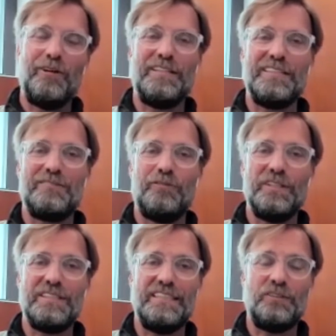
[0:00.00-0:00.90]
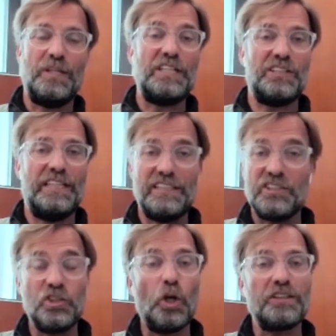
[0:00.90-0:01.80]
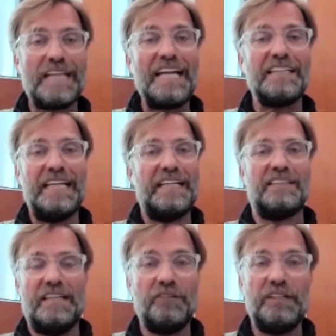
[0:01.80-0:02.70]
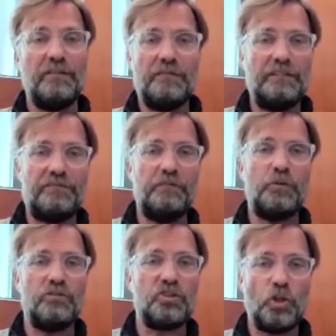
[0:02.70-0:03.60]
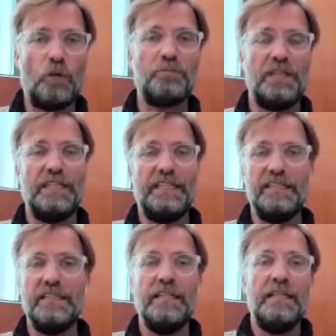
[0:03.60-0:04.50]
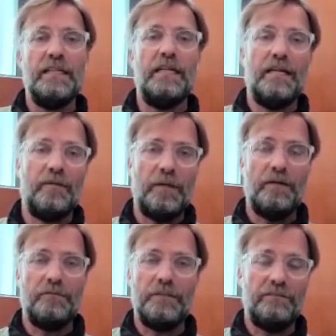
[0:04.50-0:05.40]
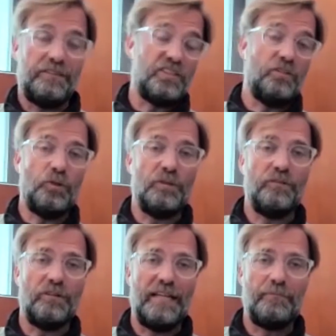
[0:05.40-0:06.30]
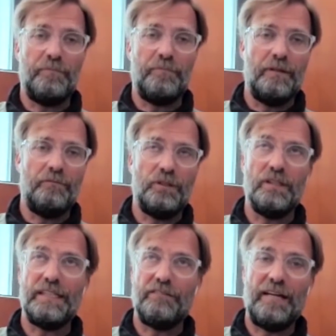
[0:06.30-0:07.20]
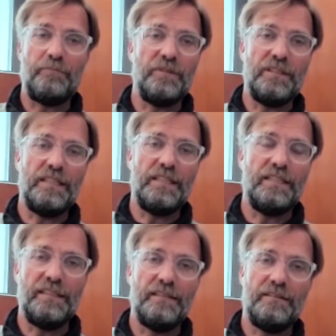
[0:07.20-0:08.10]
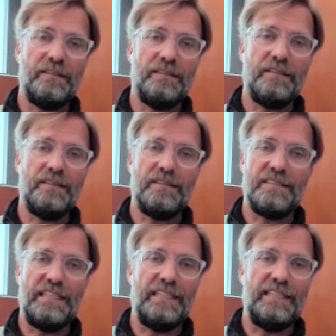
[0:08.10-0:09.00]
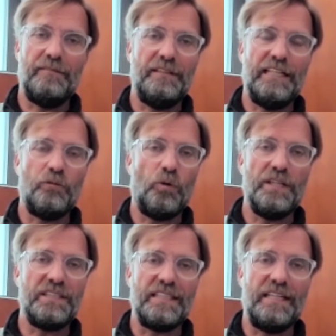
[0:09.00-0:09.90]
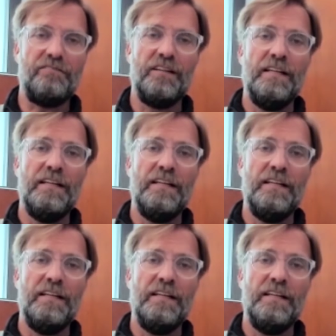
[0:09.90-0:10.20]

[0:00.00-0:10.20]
for the situation, and it's not done yet. And if we would have stopped the league, if it would not have happened the silly nil and void stuff,